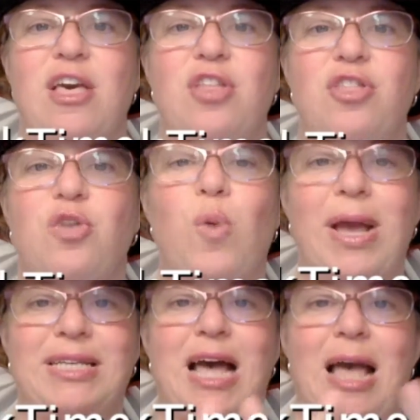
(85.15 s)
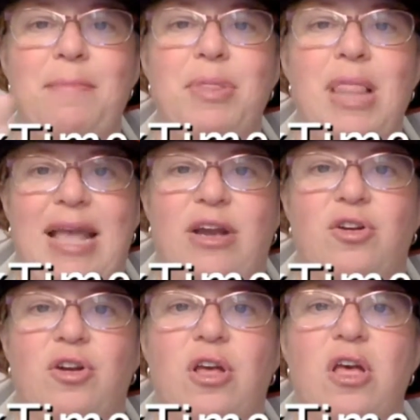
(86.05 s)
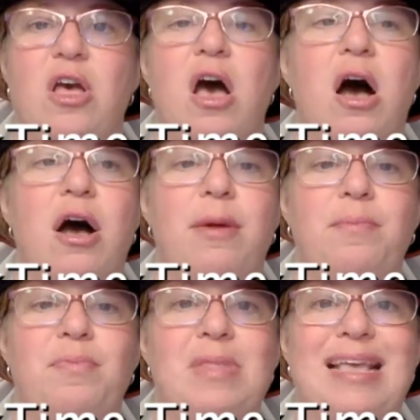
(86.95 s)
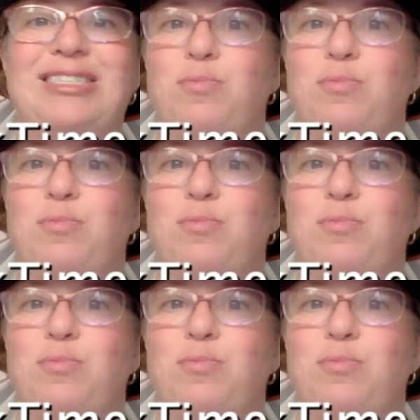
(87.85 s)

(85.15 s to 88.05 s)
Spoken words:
The QuickTime Player is